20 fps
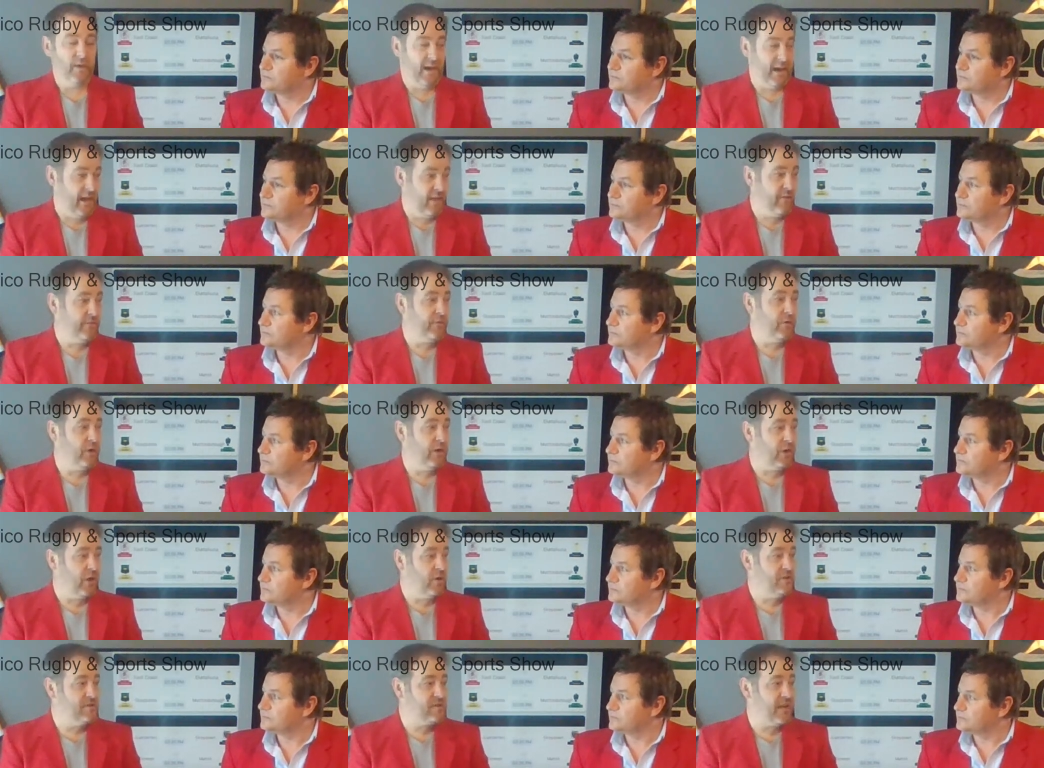Speaker 1: Another
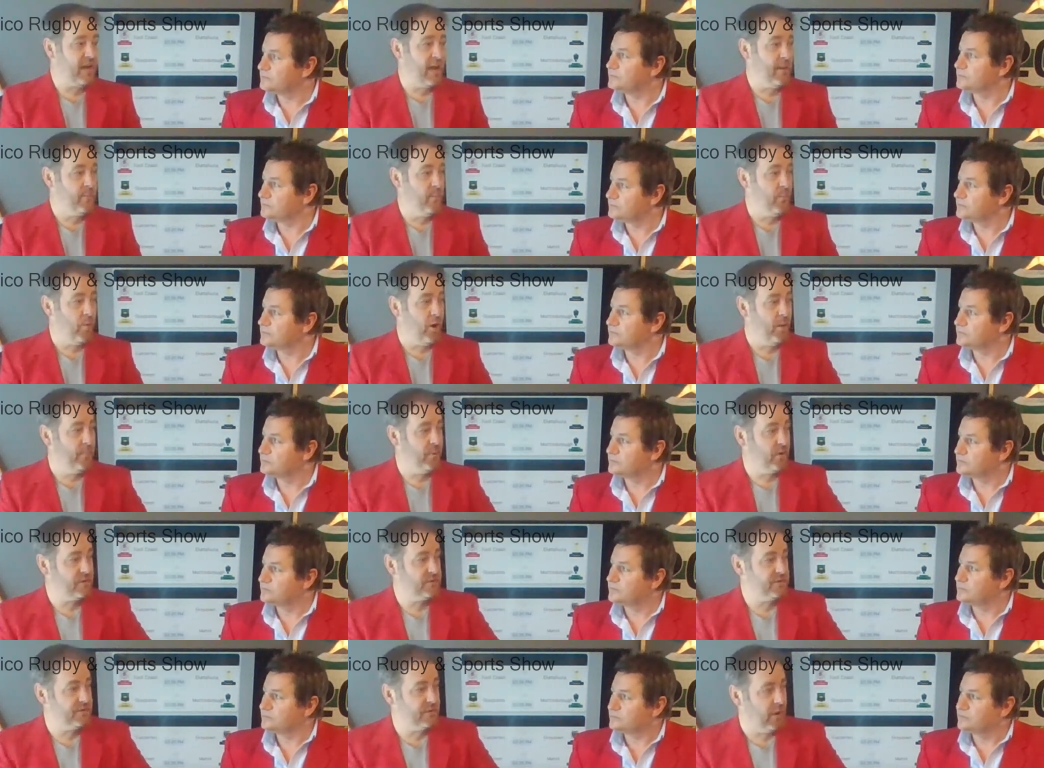very close game in my
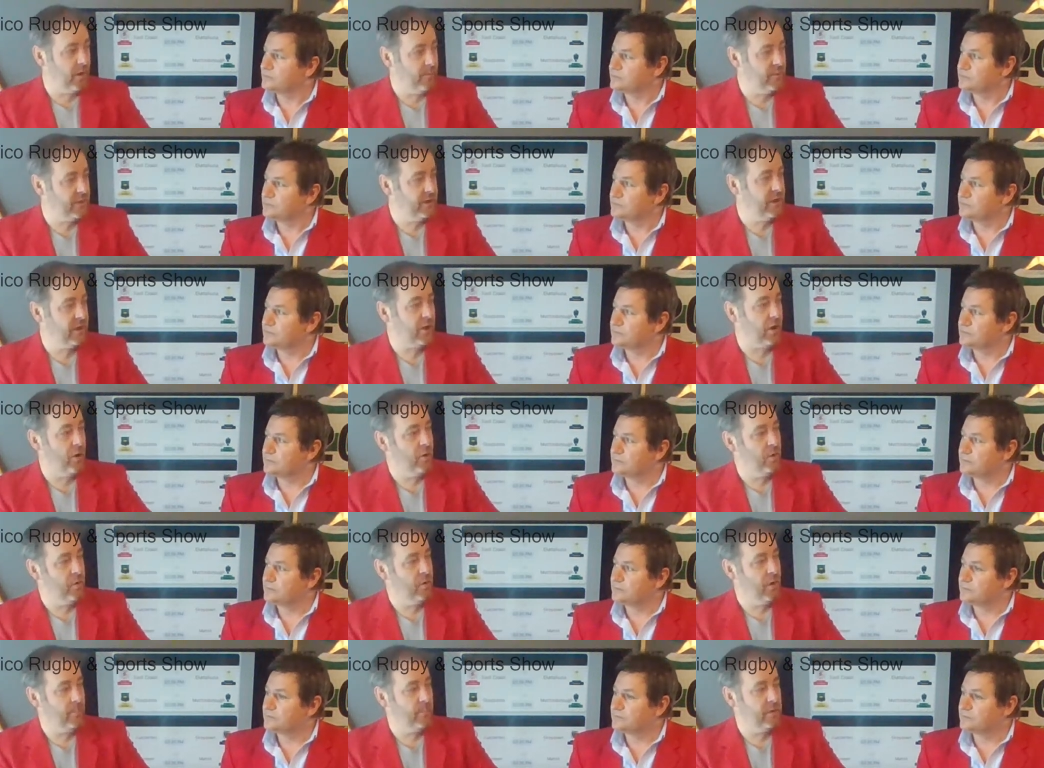books. I'm going to
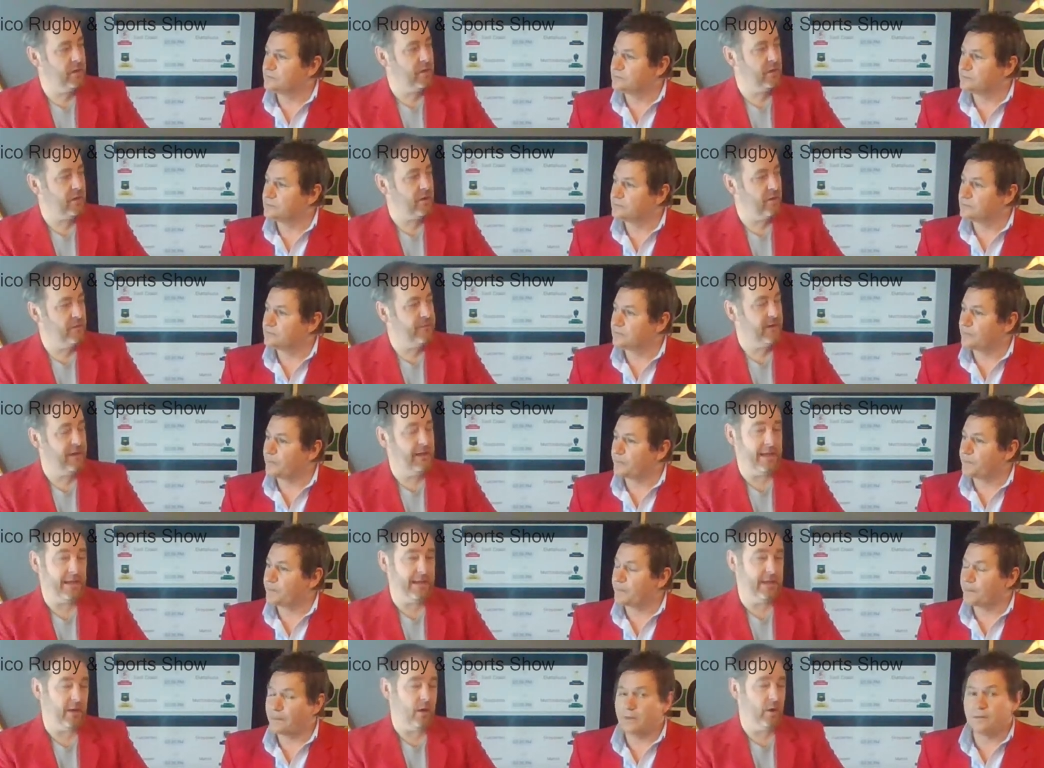go. I'm going to go for
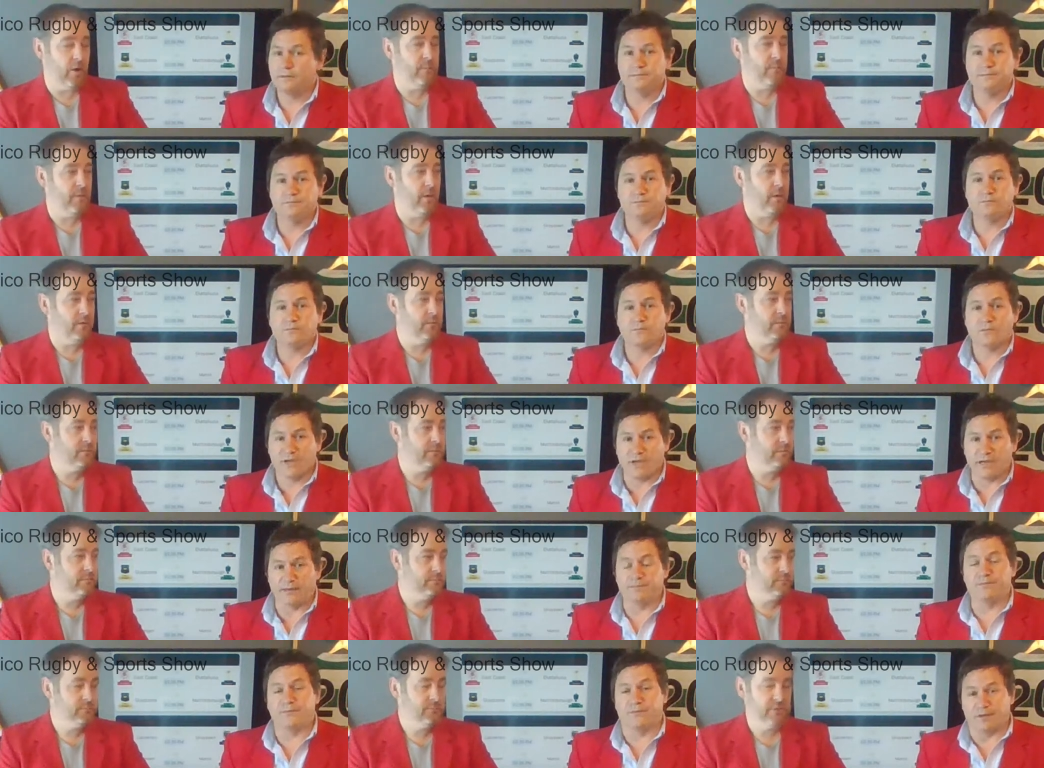Gladdy at home though.
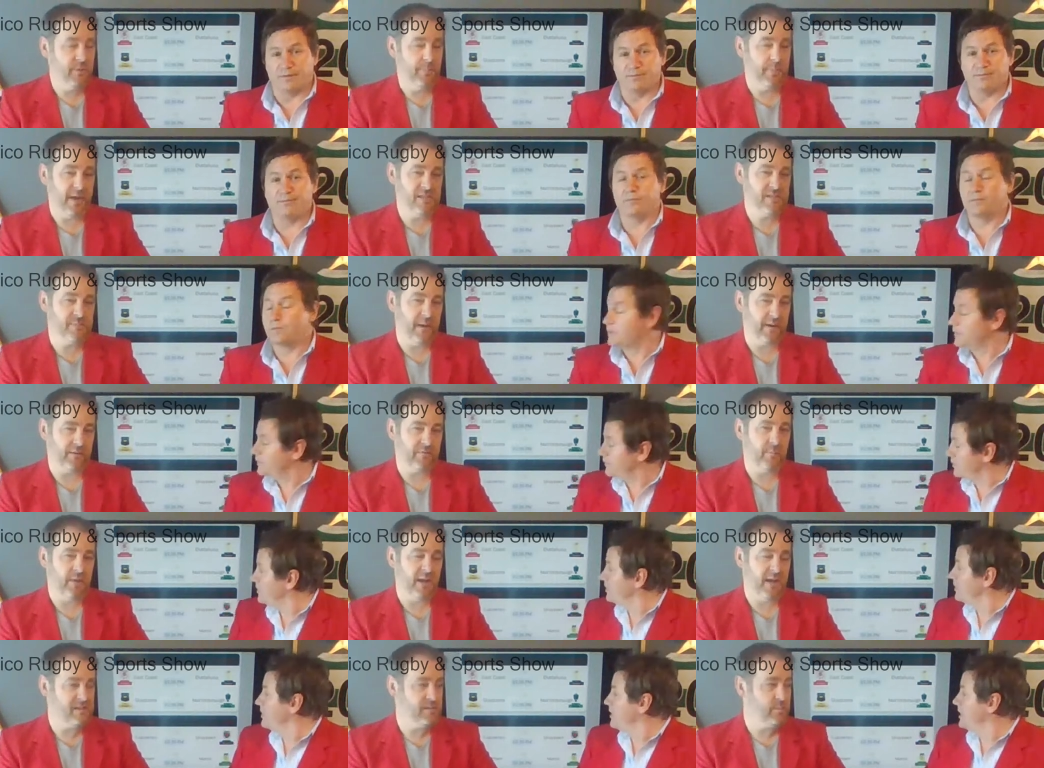Yep. yeah, bounce back
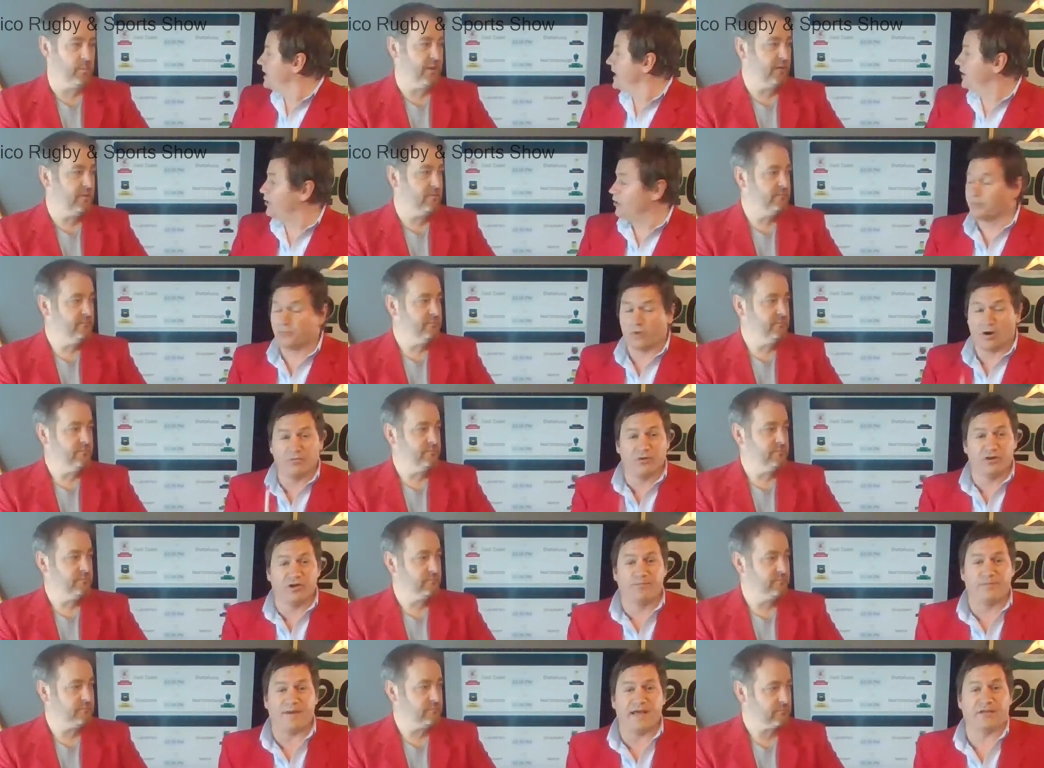from last
Speaker 2: week. And I'm, I'm
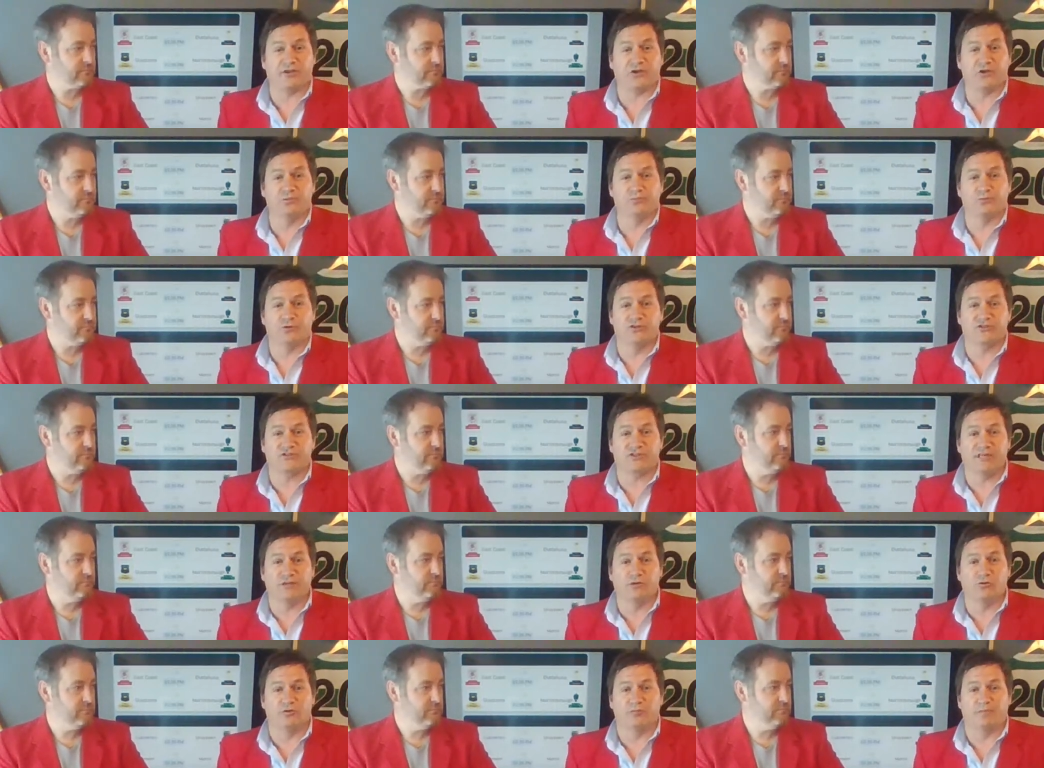going to back you,
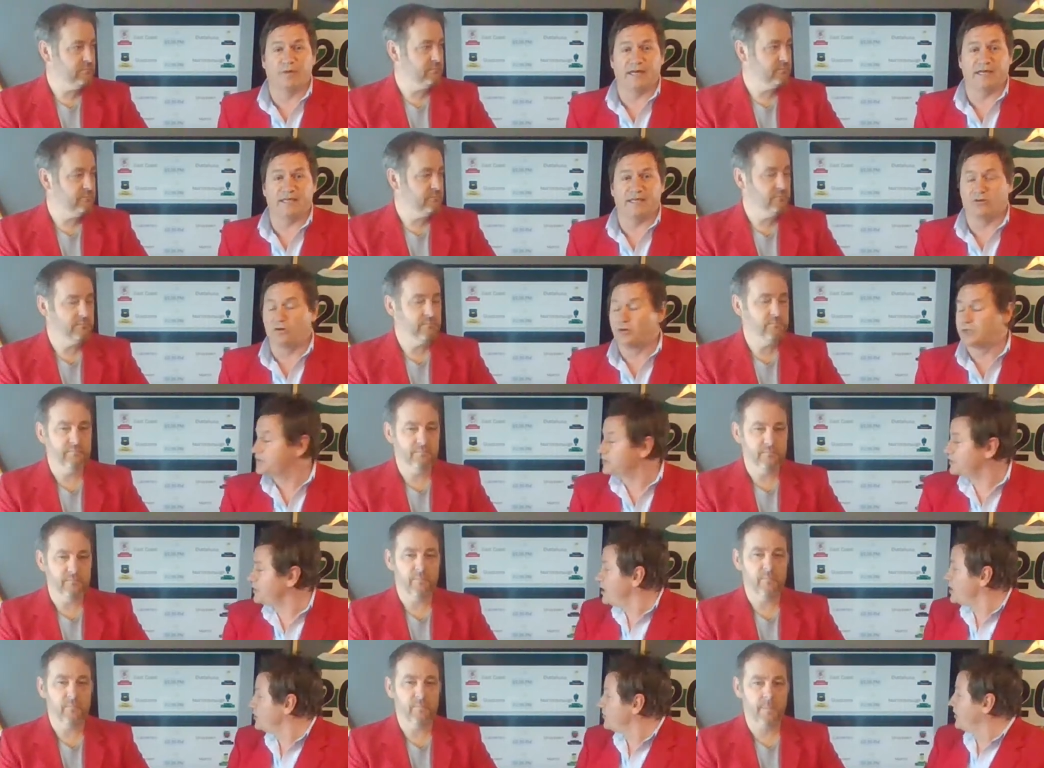Brucey, and all the Marty guys.
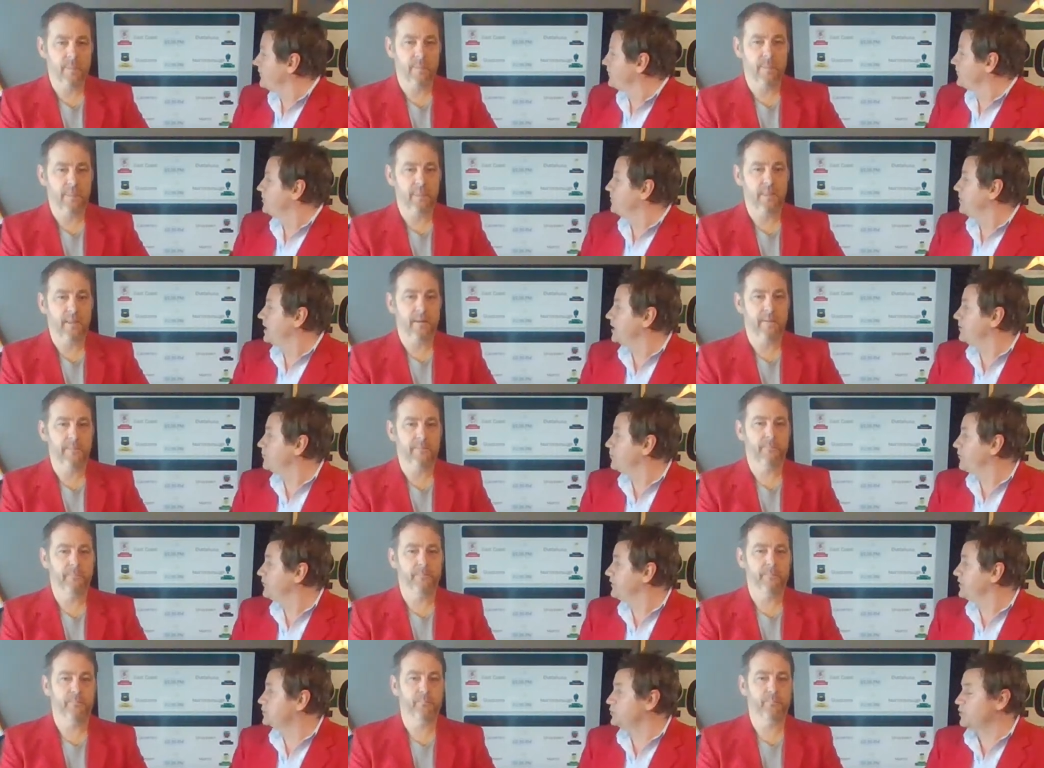So I've got
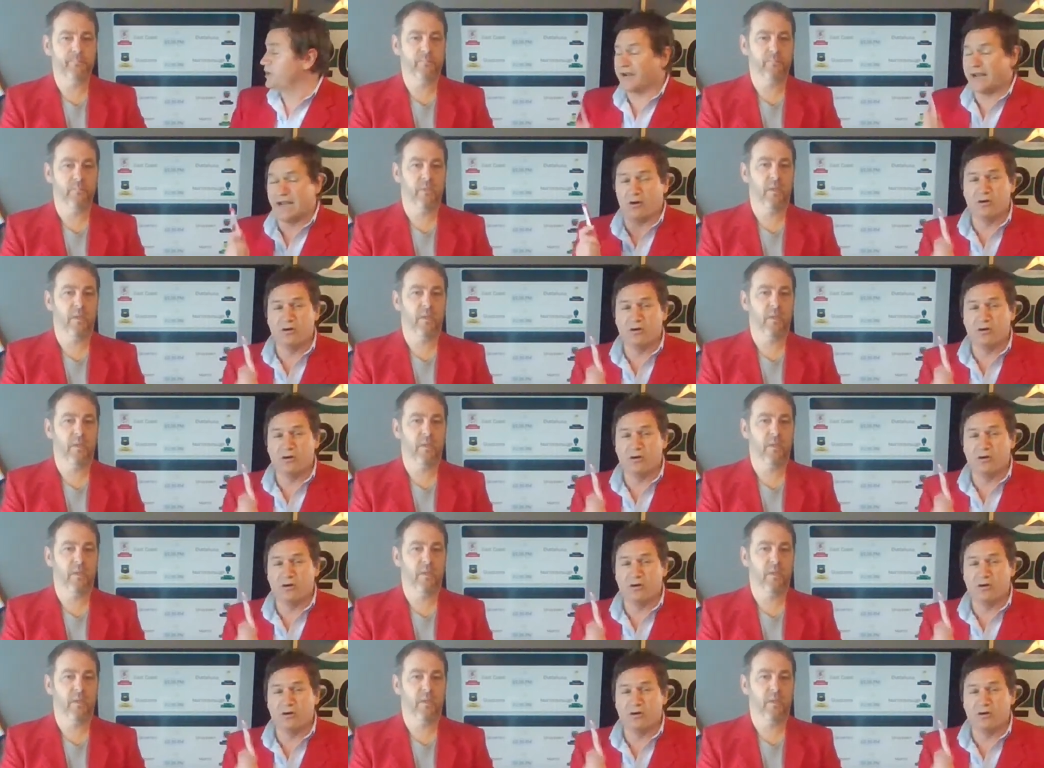Martinborough on this one